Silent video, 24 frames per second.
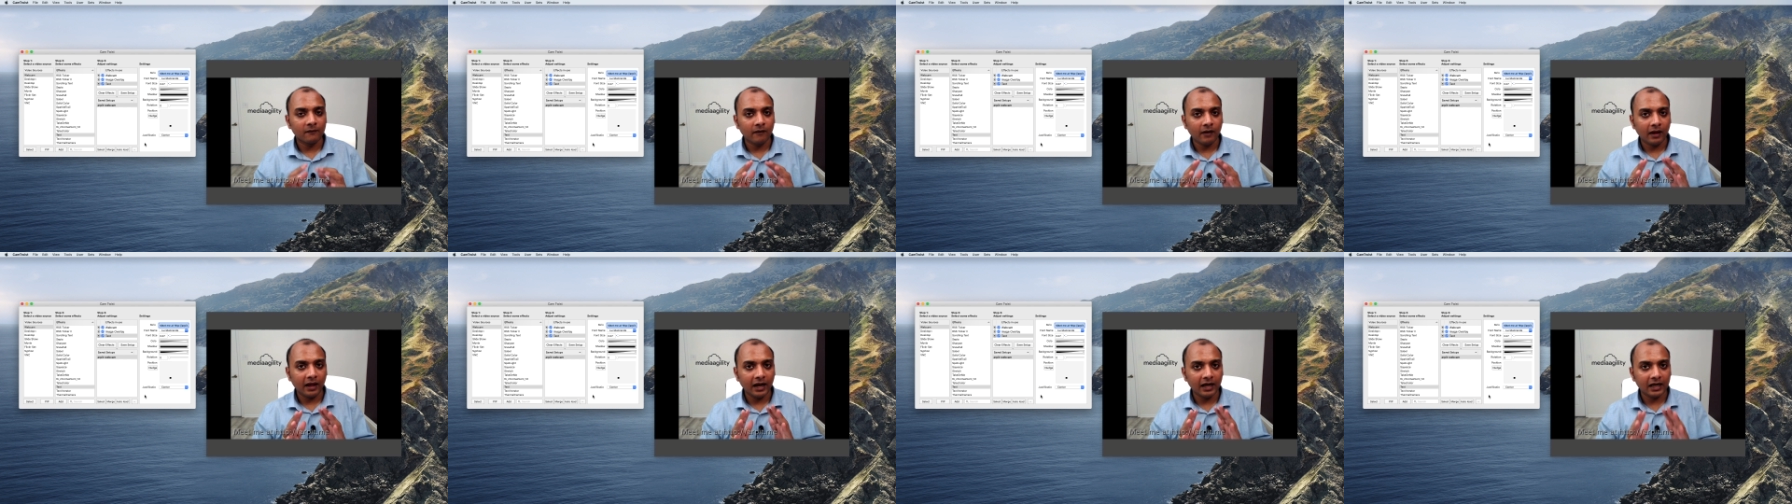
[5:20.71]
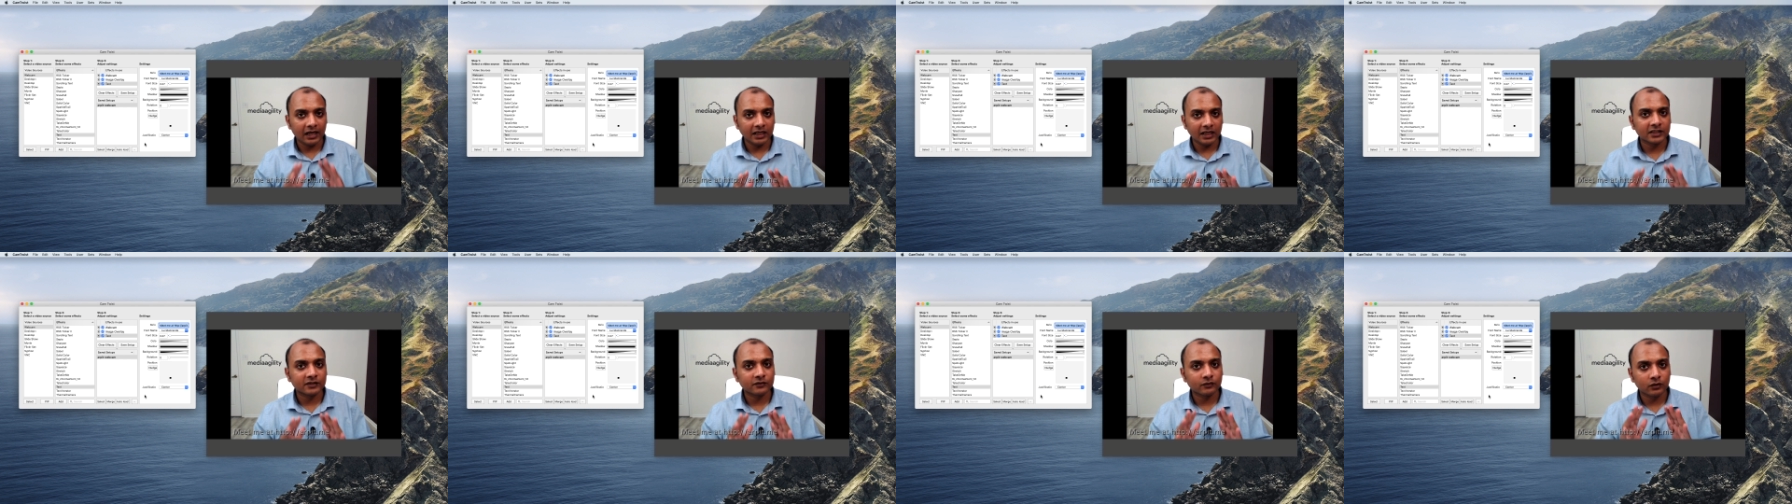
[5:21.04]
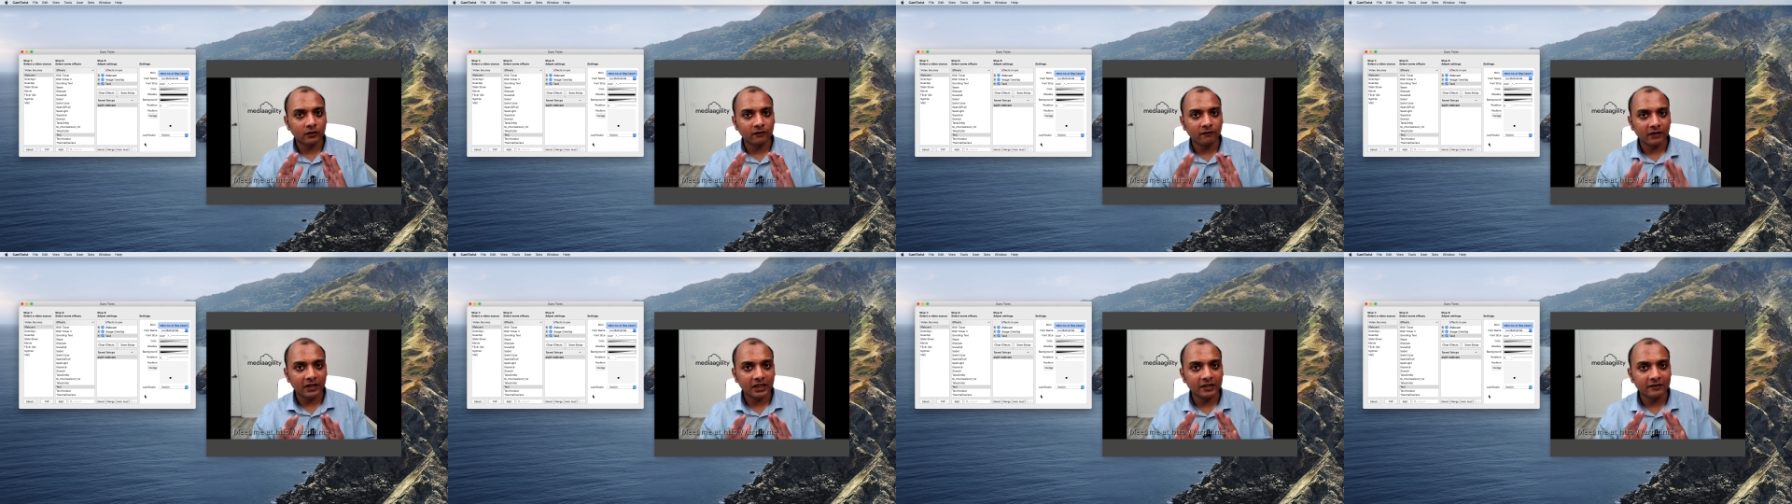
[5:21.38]
at least for the
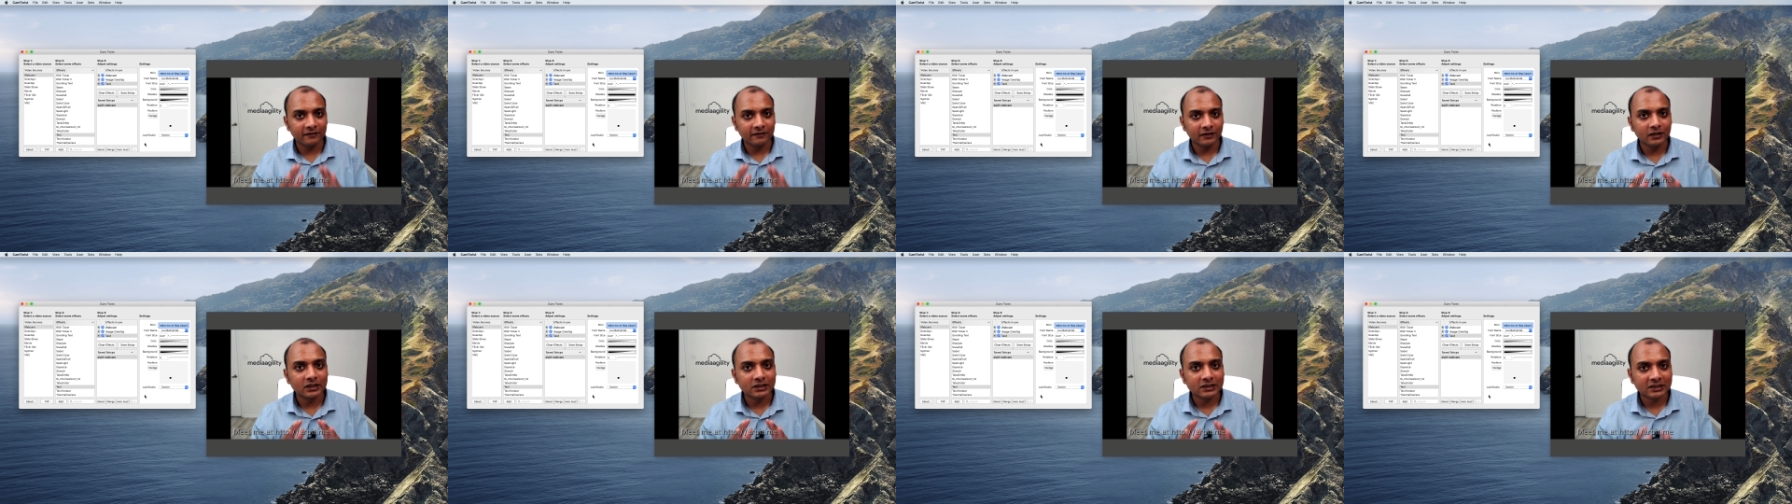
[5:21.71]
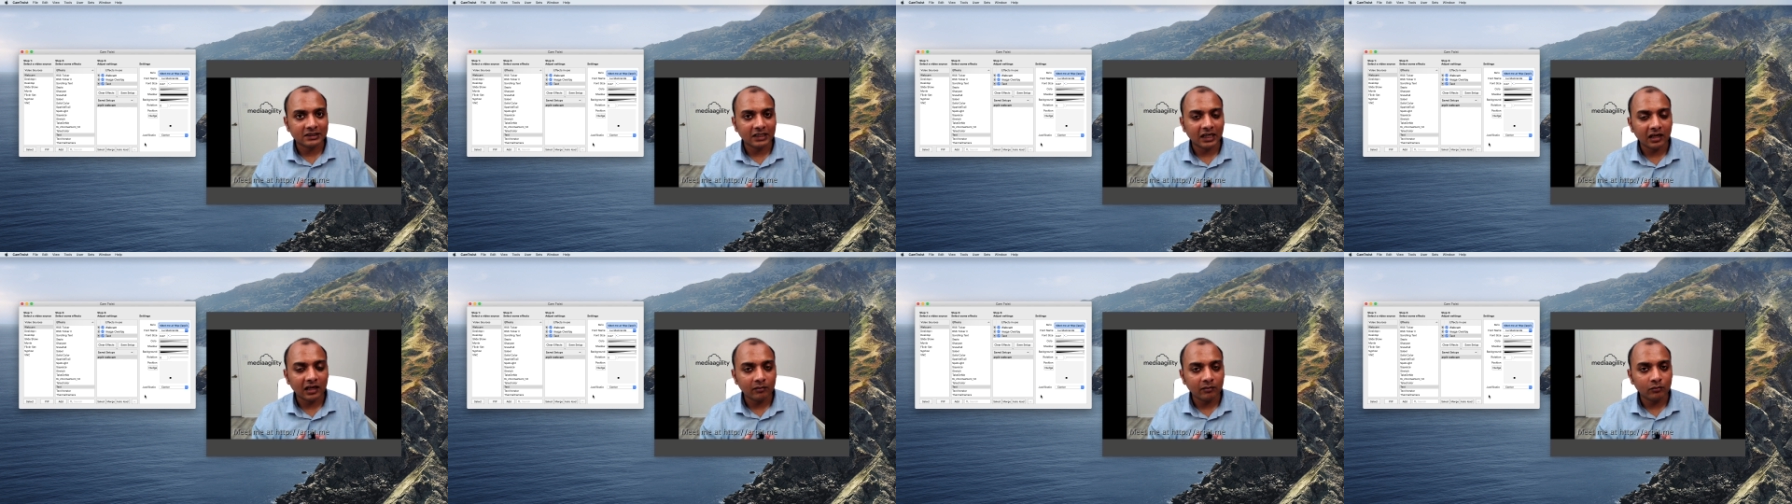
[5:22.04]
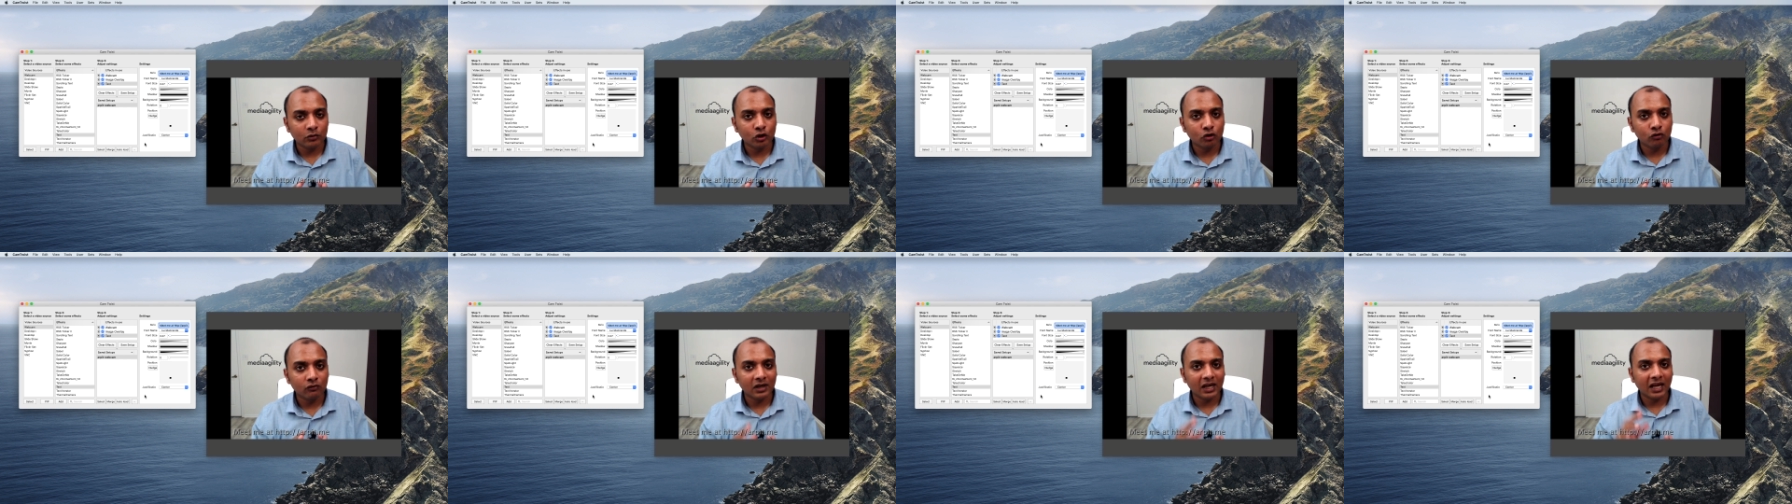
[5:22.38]
very first time, you
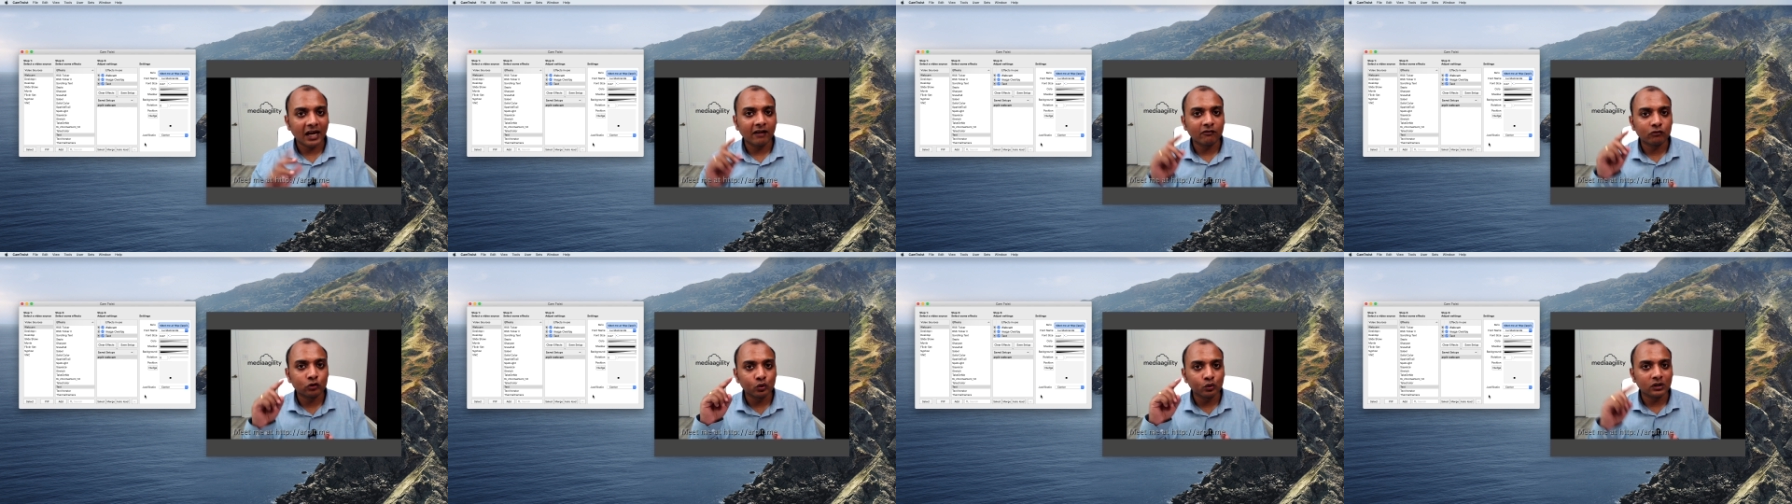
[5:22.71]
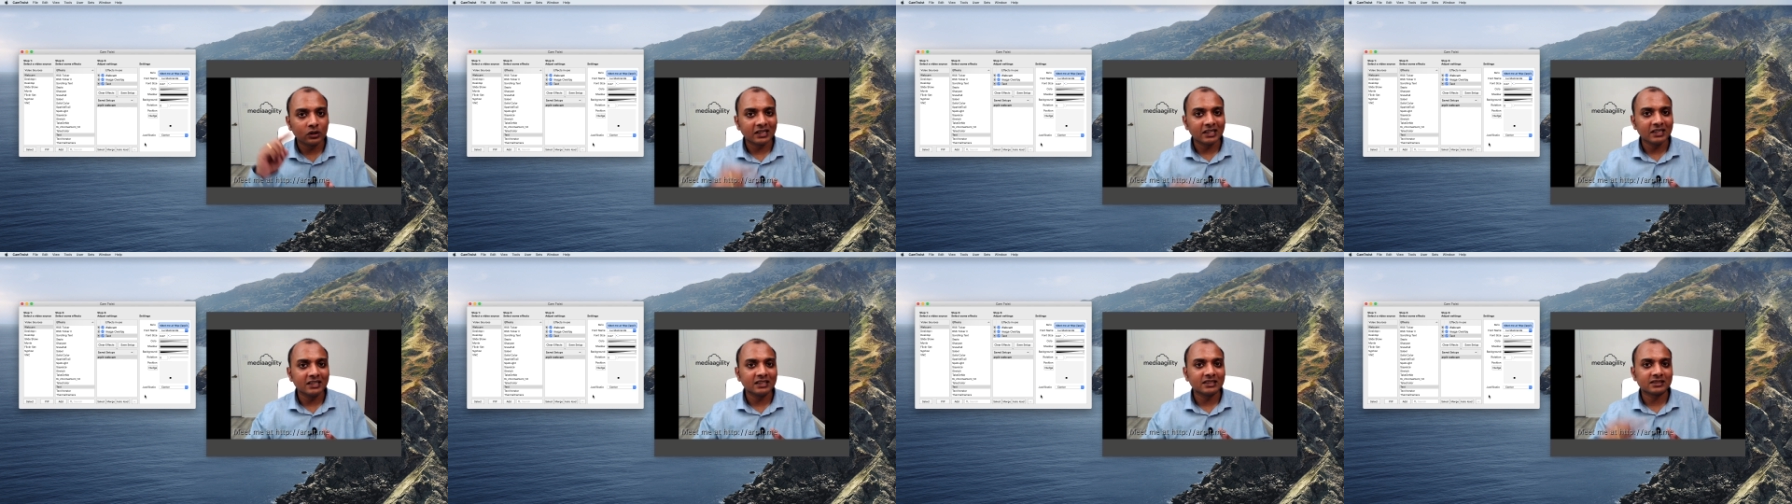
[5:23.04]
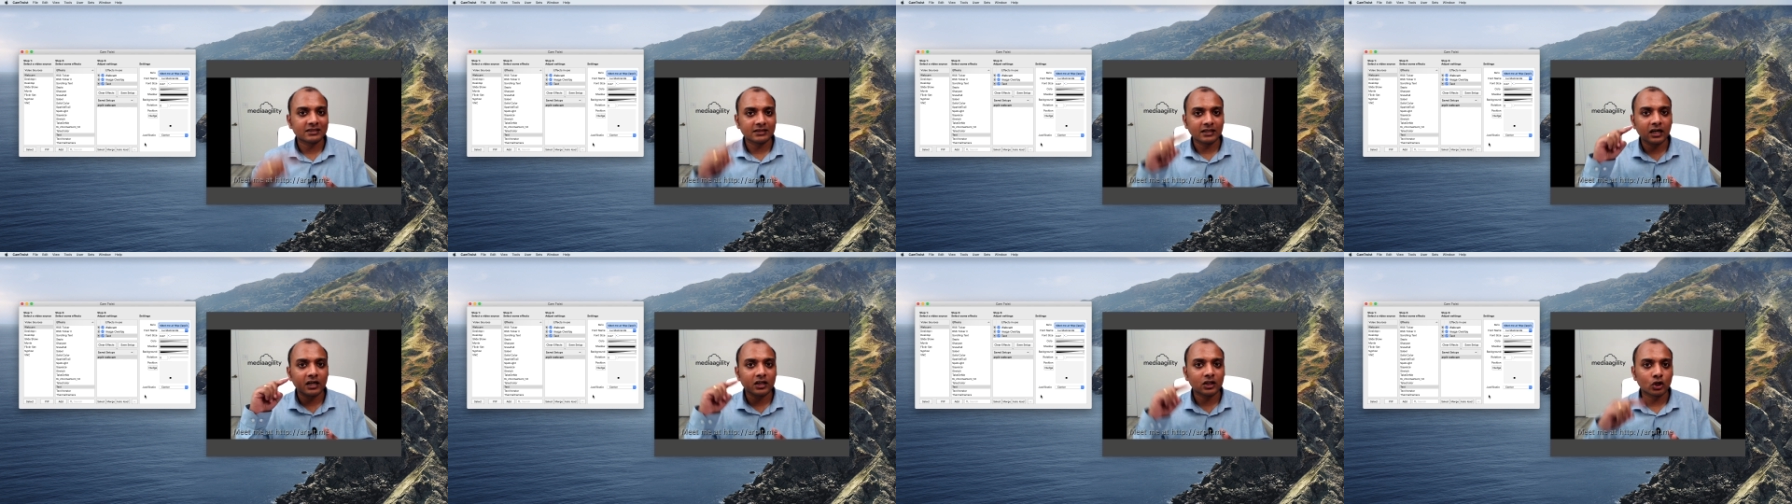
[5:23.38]
will have to
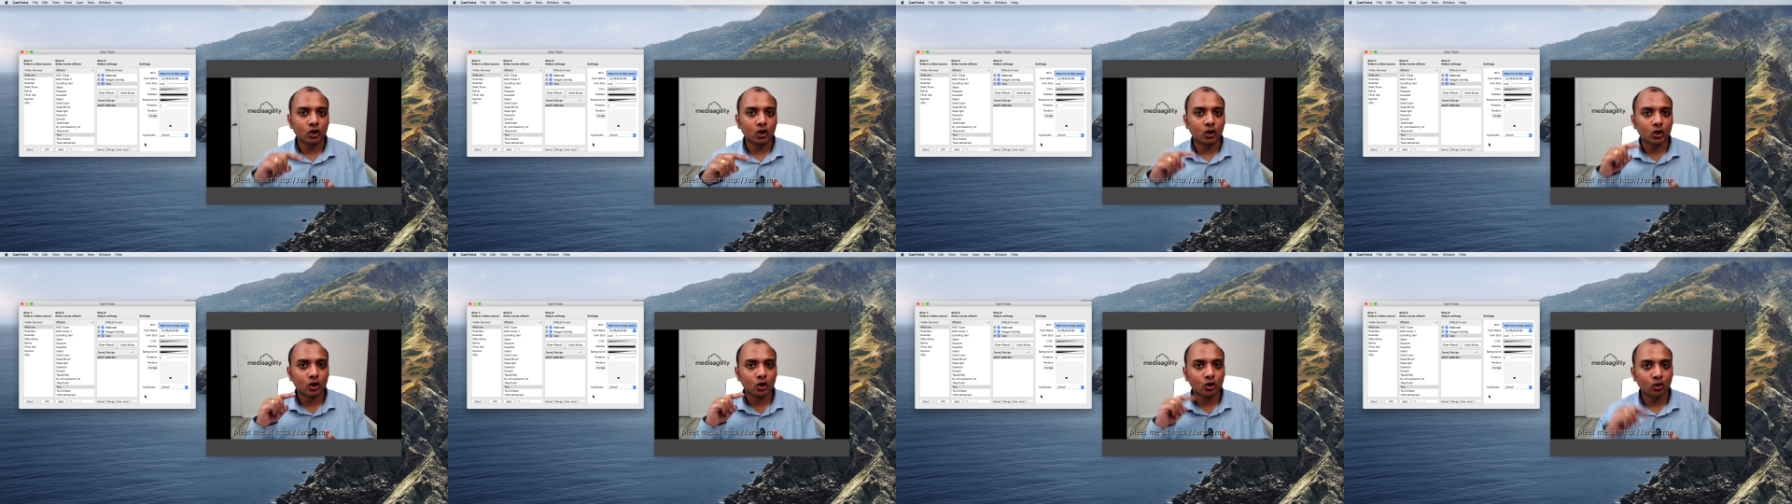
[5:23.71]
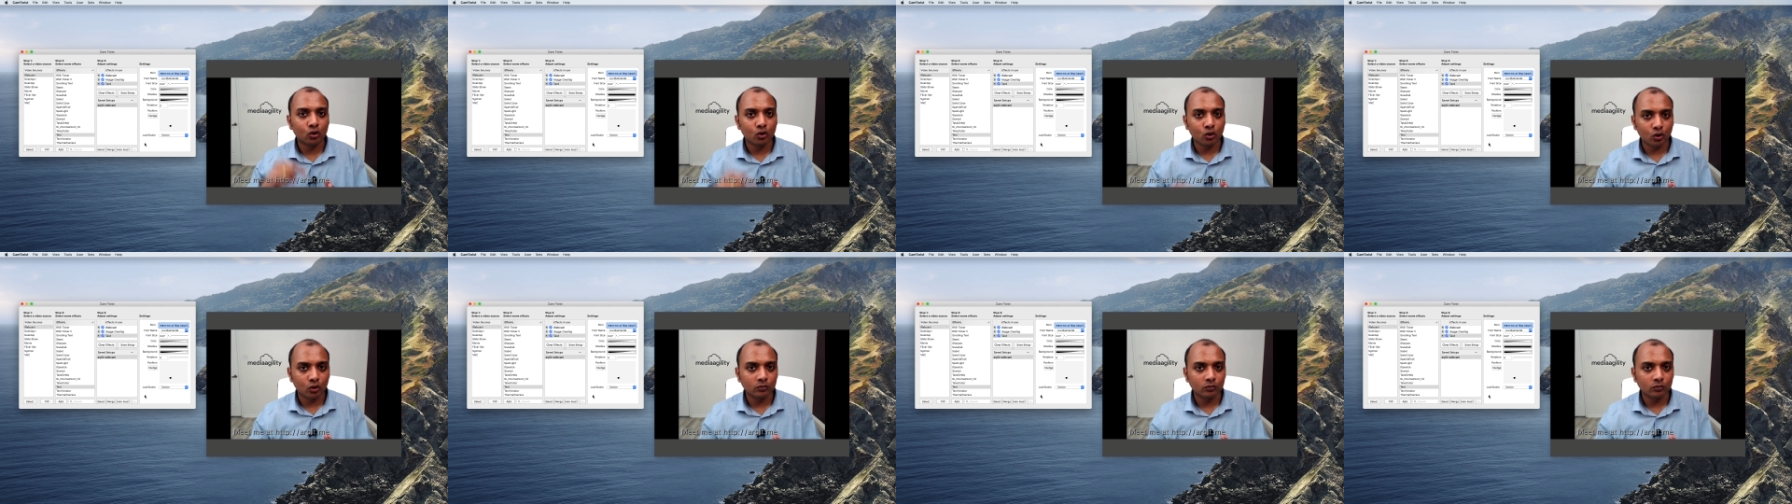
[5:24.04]
restart your Chrome.